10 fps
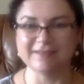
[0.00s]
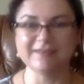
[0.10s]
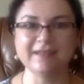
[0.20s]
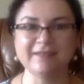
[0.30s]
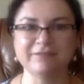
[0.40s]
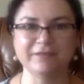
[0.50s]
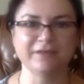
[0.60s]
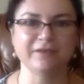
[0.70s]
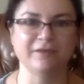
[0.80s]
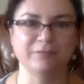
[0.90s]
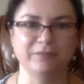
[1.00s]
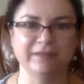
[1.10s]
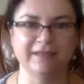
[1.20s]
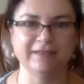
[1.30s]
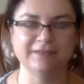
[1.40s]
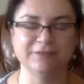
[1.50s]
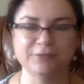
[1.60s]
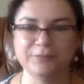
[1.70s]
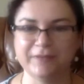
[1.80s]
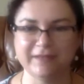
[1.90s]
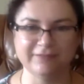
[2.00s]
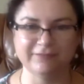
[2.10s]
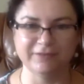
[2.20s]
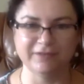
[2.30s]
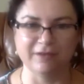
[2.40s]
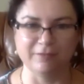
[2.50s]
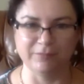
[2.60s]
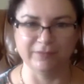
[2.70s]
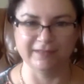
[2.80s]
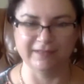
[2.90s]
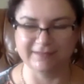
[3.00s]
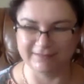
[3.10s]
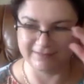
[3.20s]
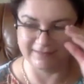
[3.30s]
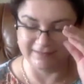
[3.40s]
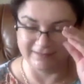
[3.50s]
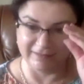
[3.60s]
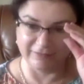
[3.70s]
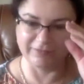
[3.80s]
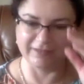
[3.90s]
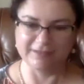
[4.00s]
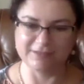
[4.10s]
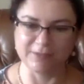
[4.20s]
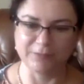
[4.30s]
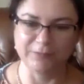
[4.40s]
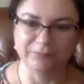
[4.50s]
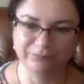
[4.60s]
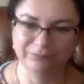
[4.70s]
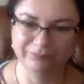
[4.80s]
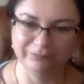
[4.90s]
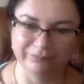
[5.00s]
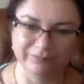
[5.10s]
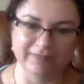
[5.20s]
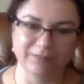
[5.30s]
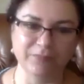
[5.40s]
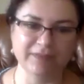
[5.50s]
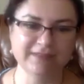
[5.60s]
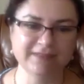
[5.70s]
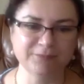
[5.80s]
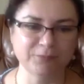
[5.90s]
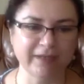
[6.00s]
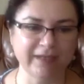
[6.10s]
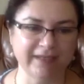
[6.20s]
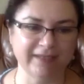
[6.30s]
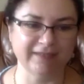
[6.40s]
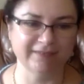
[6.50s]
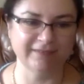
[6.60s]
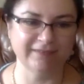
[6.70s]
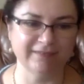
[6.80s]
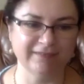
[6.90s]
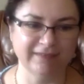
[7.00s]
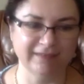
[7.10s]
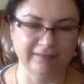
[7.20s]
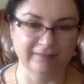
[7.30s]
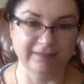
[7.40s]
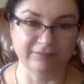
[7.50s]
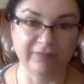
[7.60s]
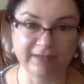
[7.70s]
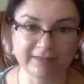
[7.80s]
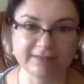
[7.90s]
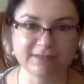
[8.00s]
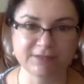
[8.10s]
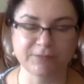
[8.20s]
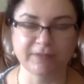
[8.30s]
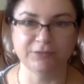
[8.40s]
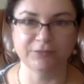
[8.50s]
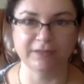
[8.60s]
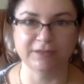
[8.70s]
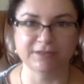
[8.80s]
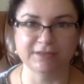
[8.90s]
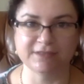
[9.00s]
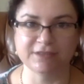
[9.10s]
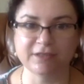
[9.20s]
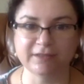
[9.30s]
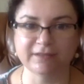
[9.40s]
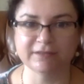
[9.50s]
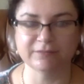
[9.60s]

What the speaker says: not very complicated. Don't make it very complicated. Okay, so the best way, the fastest way to actually start